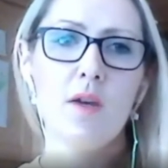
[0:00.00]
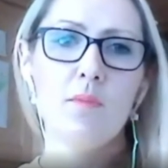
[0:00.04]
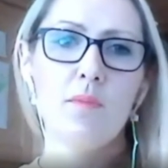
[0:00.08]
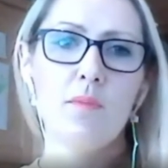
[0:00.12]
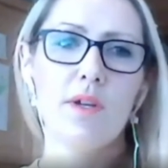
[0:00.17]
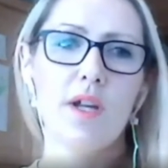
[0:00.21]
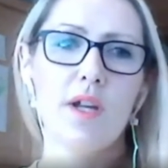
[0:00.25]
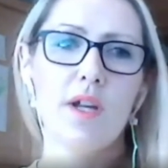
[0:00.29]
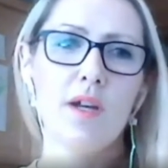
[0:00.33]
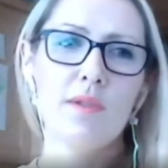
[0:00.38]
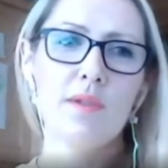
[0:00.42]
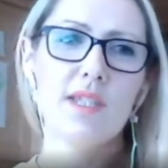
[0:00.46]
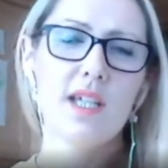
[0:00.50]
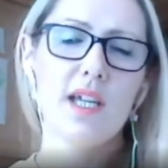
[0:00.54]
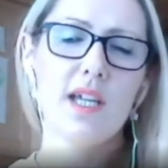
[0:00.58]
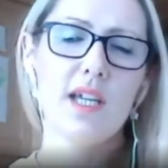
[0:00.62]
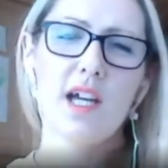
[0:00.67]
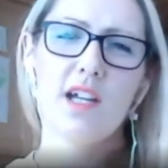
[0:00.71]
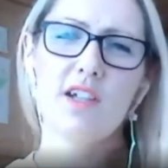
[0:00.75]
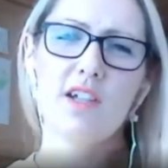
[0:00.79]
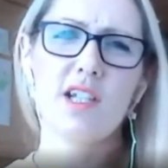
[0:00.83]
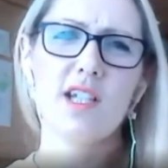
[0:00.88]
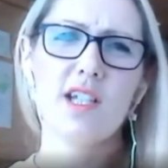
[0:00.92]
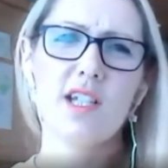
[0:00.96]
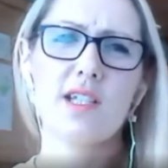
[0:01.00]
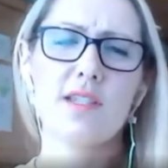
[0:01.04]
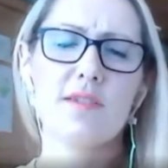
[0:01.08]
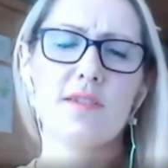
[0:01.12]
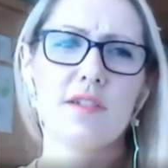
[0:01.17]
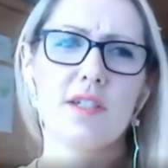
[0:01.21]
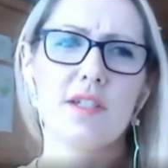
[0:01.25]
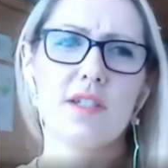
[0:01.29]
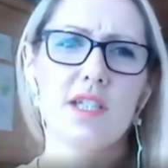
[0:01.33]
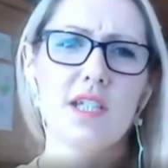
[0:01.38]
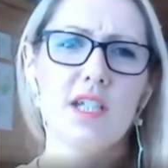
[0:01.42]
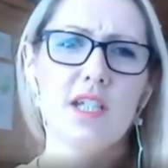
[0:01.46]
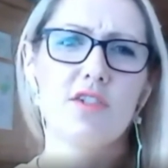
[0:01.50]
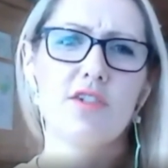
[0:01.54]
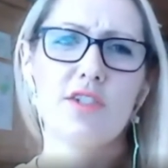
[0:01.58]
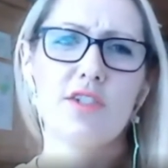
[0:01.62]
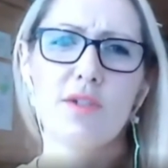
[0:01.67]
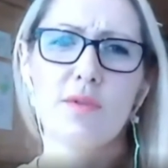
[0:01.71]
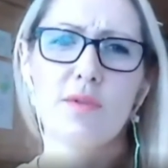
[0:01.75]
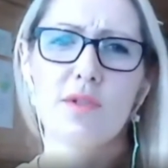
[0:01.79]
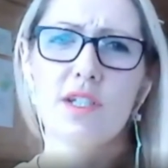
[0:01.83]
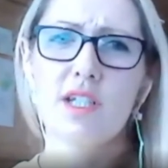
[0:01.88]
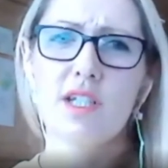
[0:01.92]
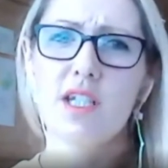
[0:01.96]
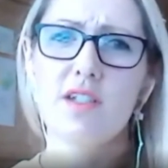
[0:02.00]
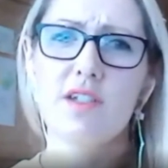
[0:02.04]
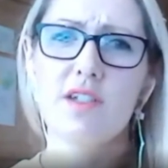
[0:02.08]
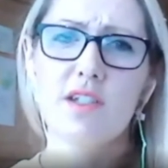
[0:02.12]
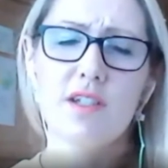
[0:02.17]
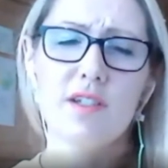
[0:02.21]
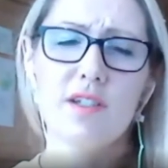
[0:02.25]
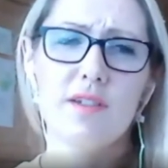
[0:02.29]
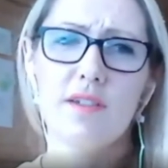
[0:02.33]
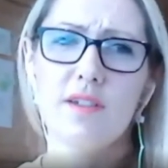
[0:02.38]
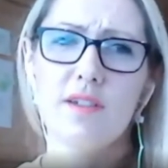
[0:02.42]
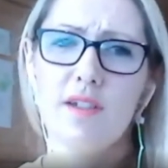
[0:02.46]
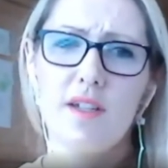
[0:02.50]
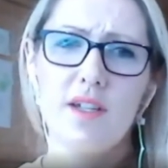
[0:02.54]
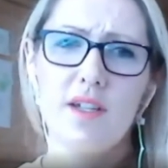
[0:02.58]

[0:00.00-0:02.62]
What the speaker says: But I would say actually it's for the teachers who are teaching